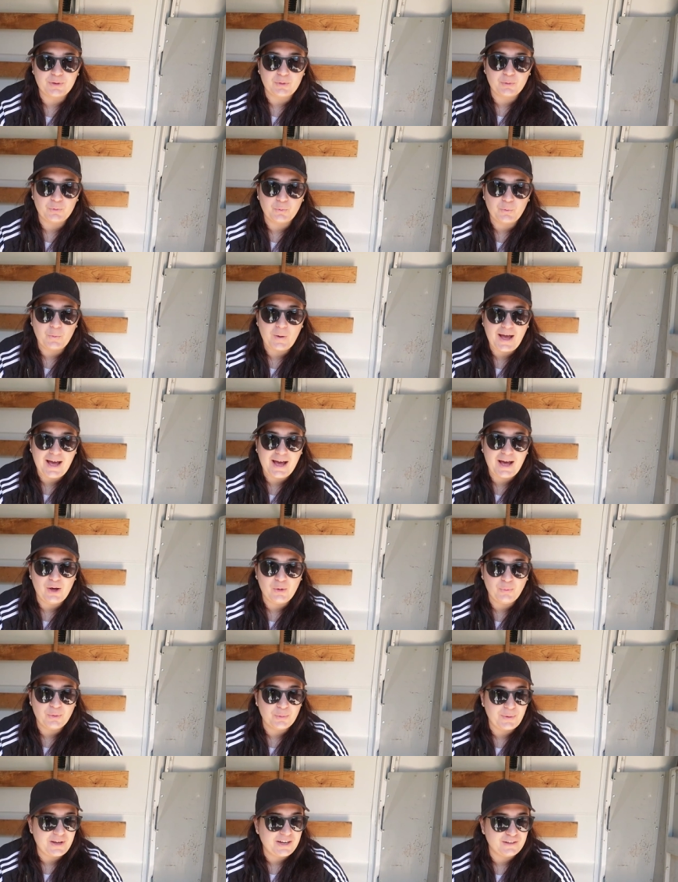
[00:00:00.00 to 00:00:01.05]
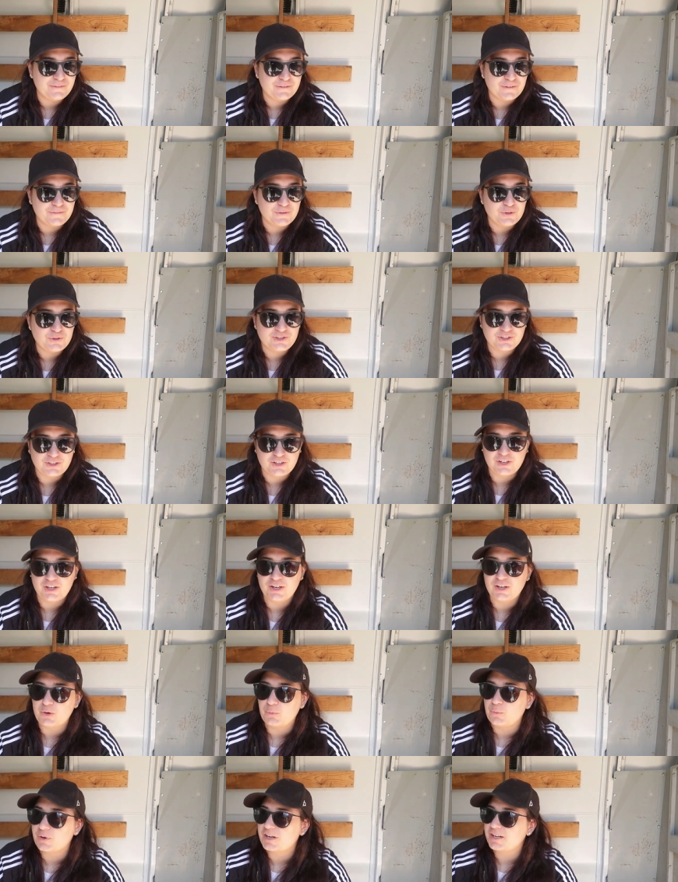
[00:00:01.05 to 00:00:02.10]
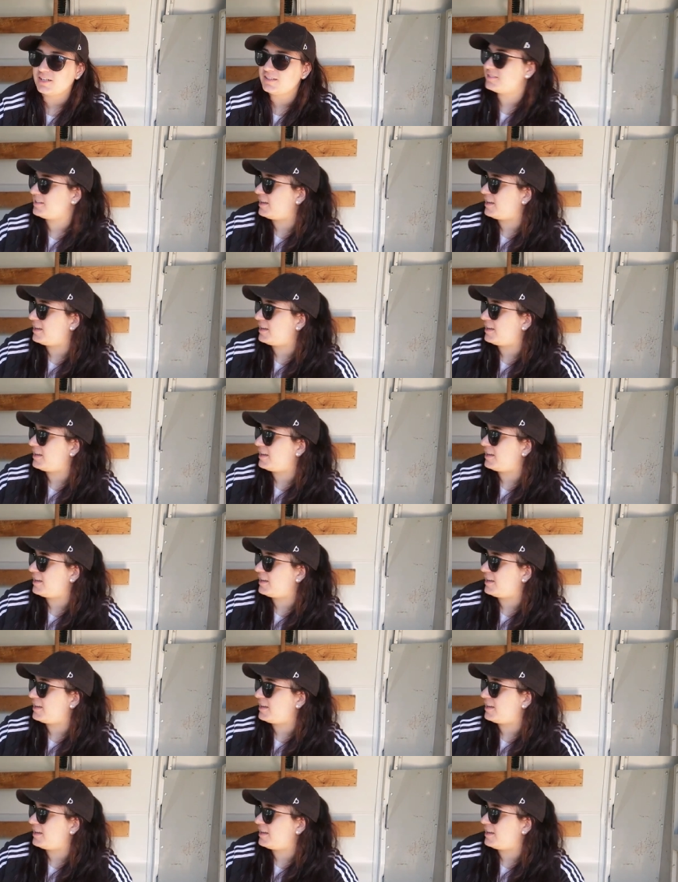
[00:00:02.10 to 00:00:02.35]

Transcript: but while we're waiting for food to cook, we're gonna